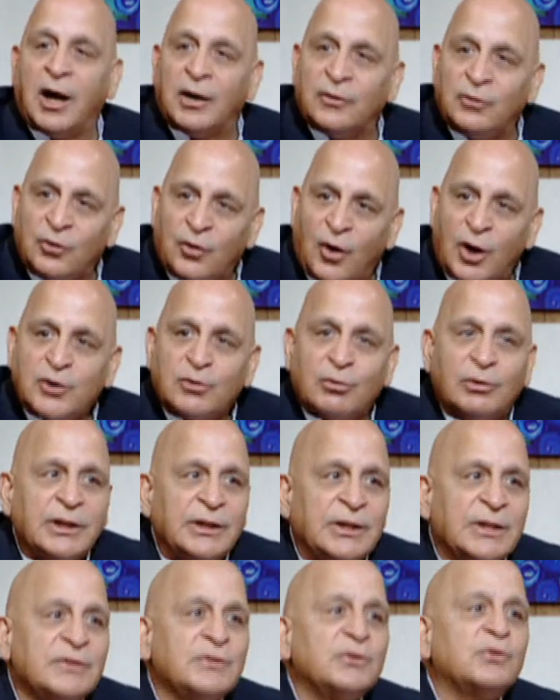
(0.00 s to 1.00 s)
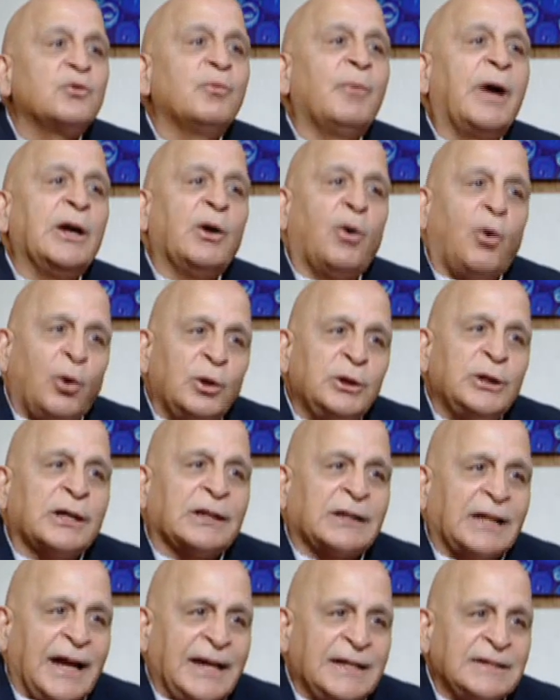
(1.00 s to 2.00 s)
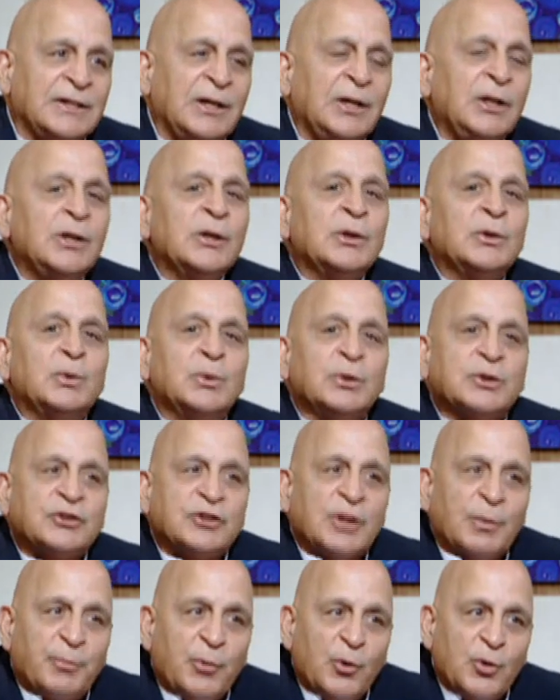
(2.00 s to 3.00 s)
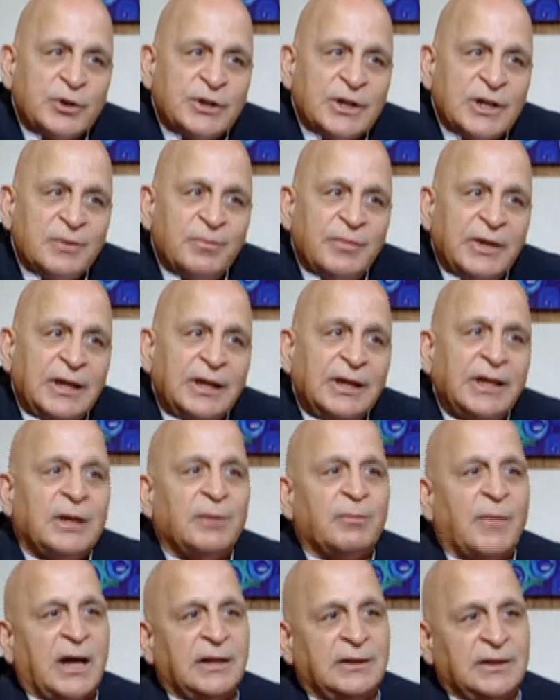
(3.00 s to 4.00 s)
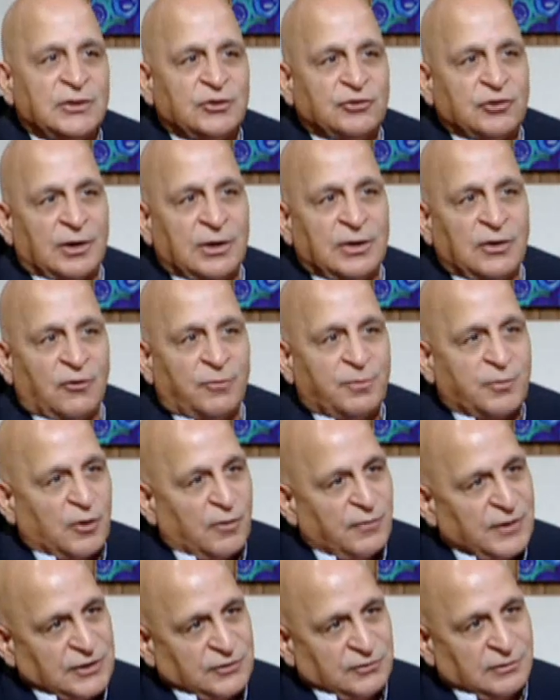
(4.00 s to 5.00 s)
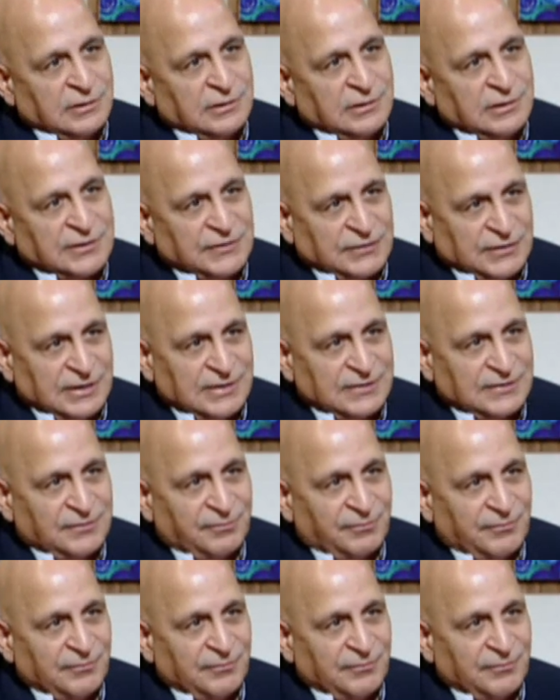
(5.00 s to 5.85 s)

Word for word: Not only this, to my all the clients who supported me in my this journey of professional skills.